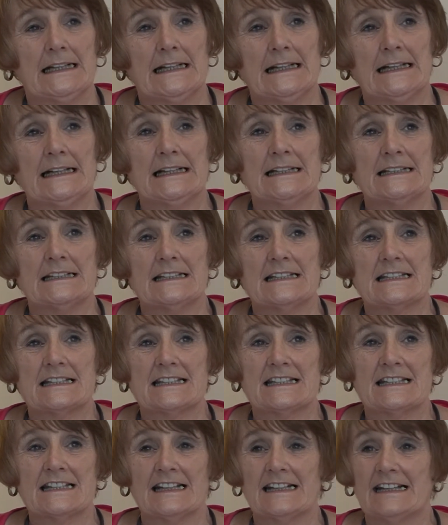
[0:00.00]
And
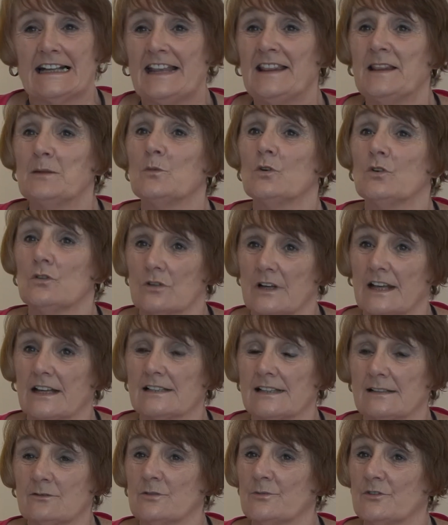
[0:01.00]
in the
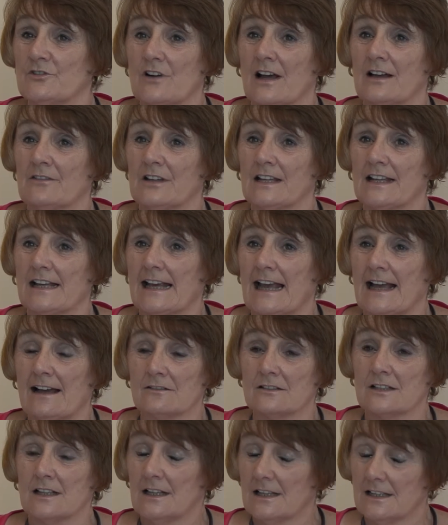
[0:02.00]
mornings, he would be driving the
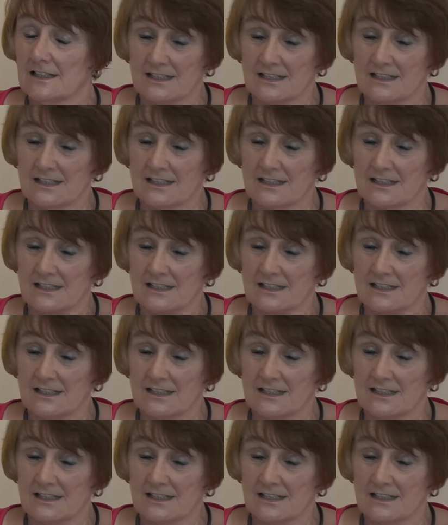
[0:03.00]
cows.